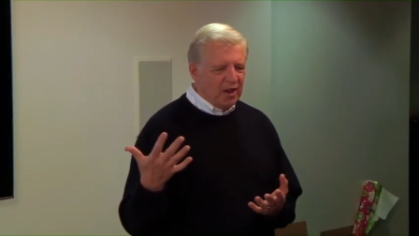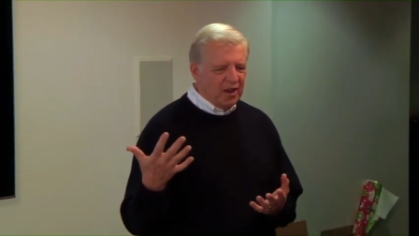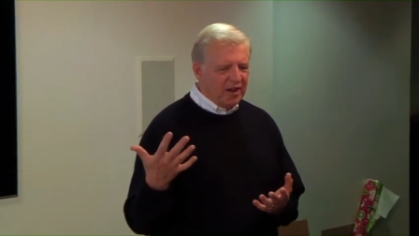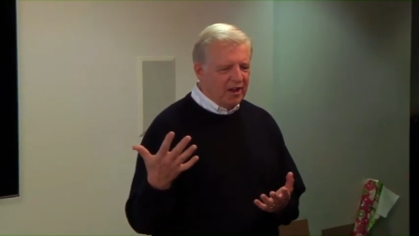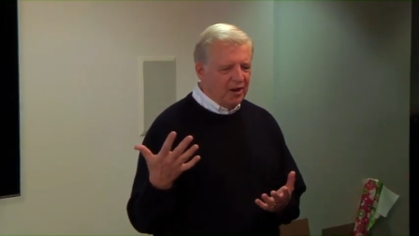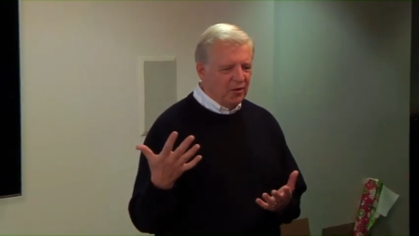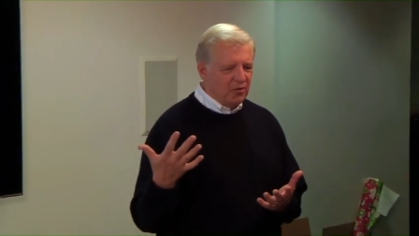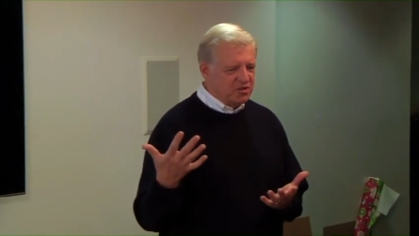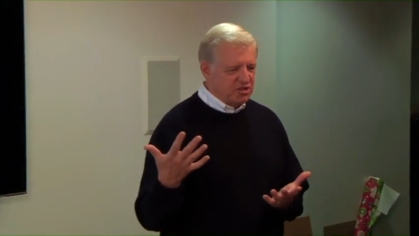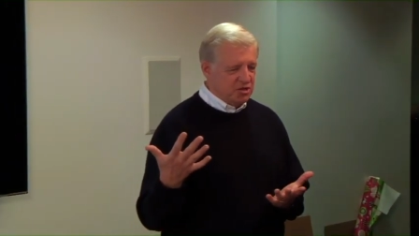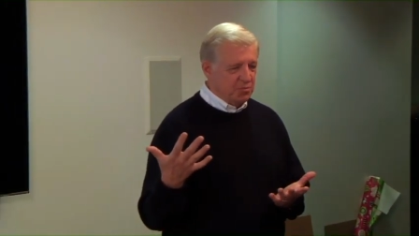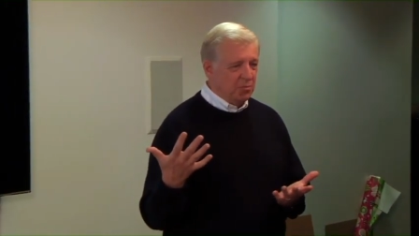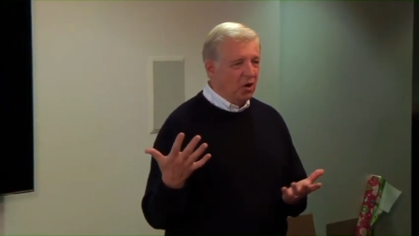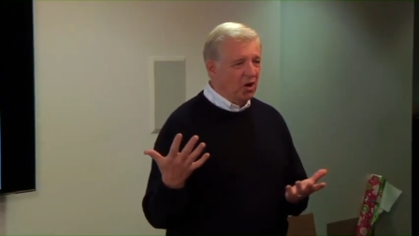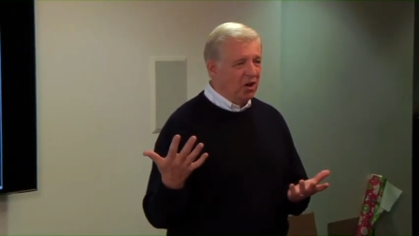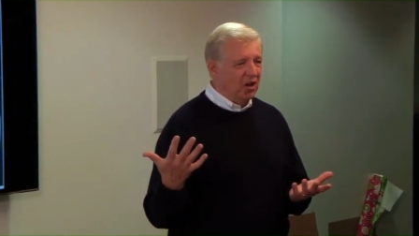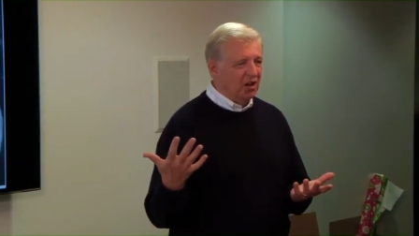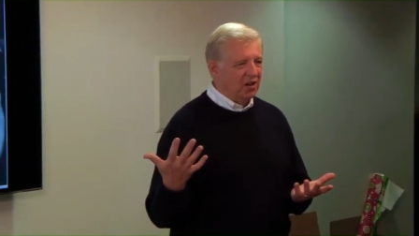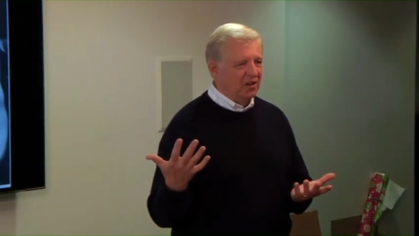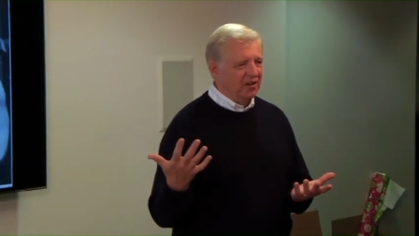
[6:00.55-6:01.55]
and I was
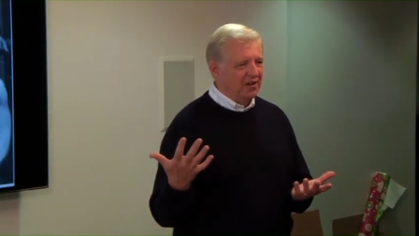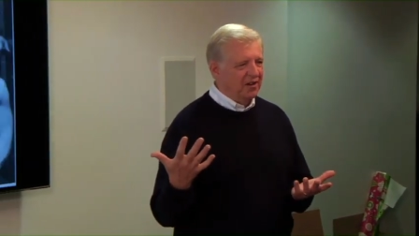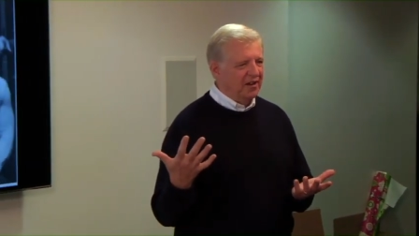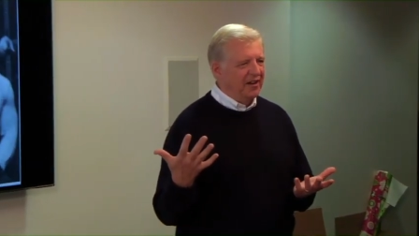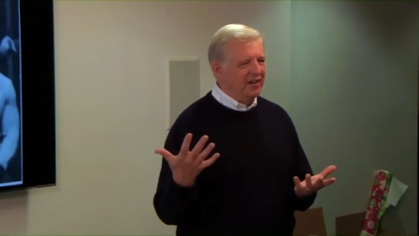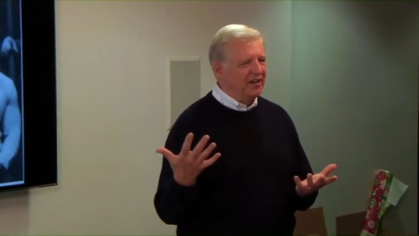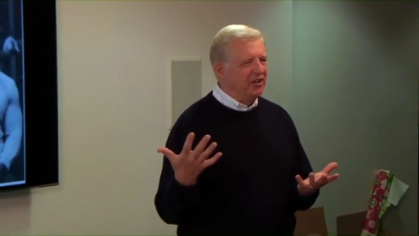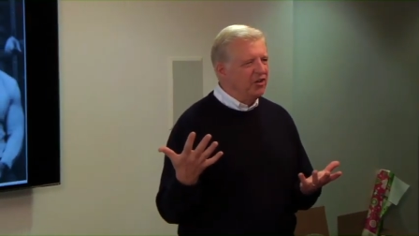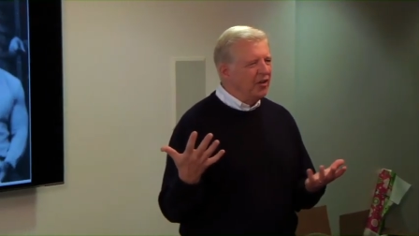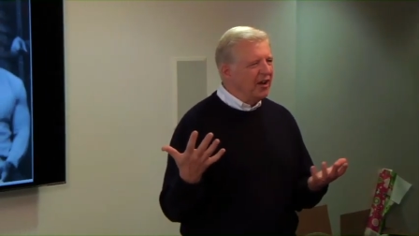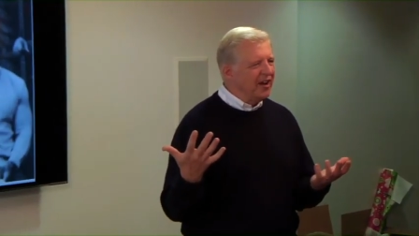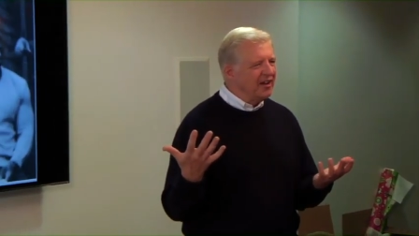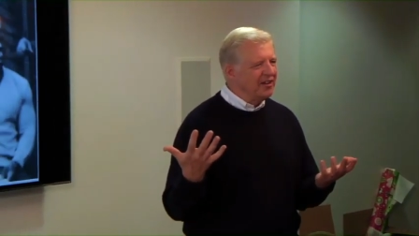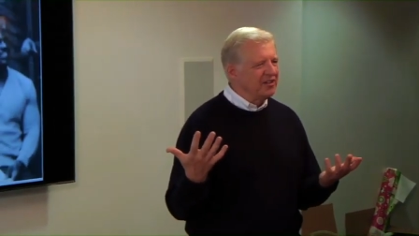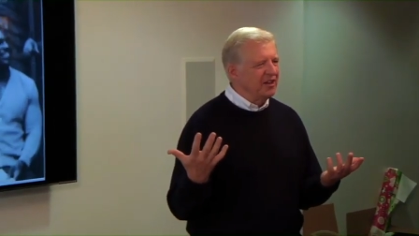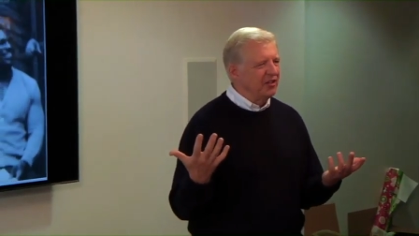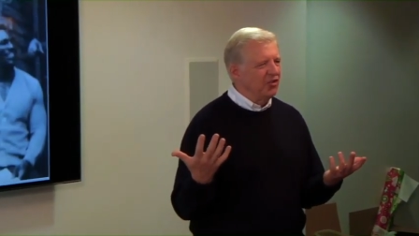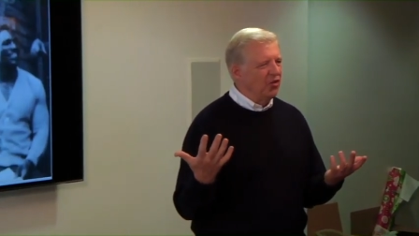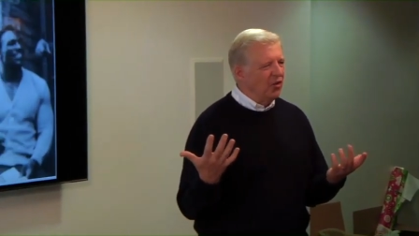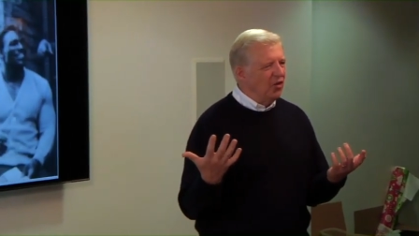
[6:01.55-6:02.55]
small. And here I had
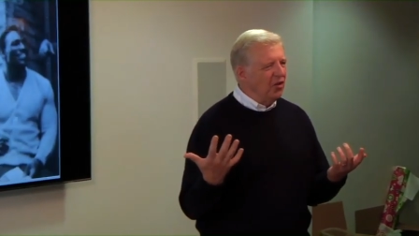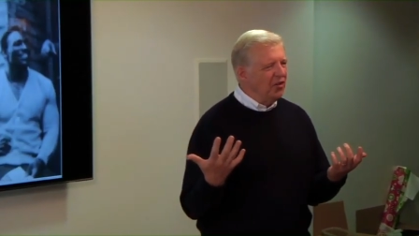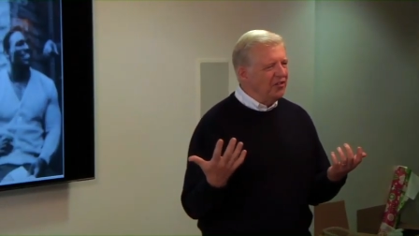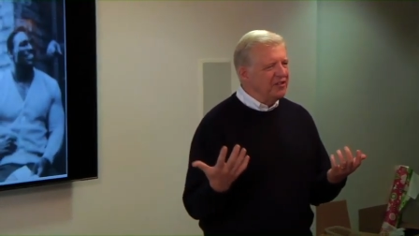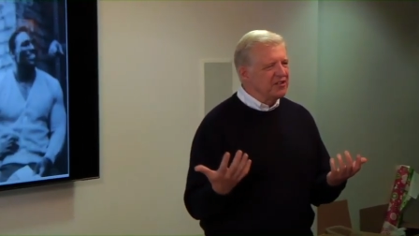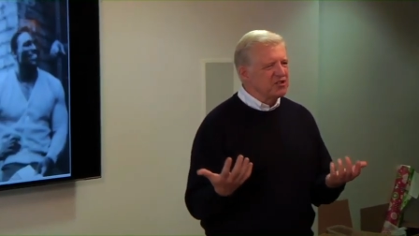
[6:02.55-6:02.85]
done all